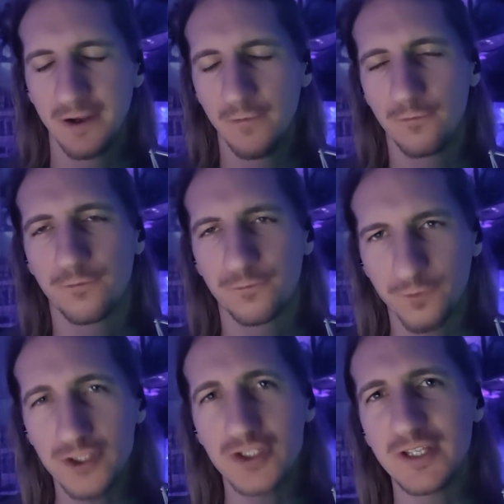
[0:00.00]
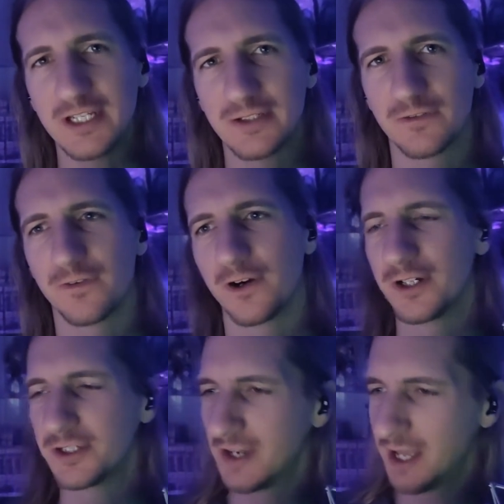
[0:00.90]
First things
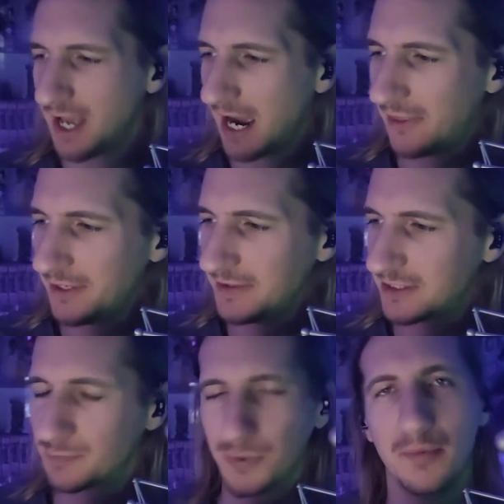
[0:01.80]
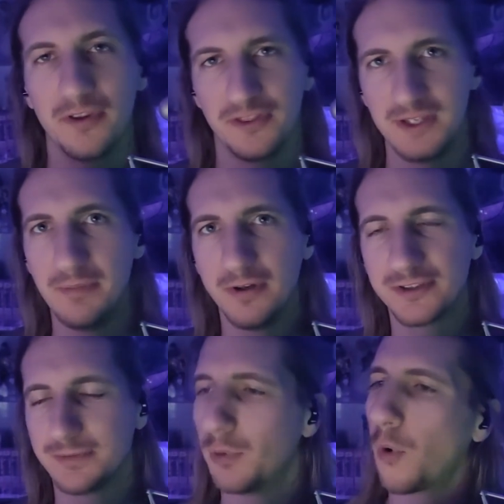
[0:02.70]
first, I think this is probably the
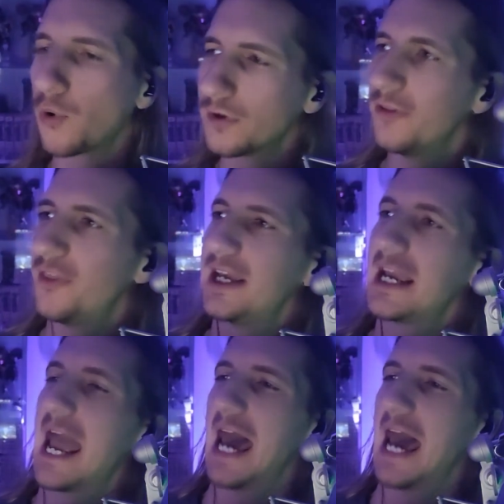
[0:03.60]
most important thing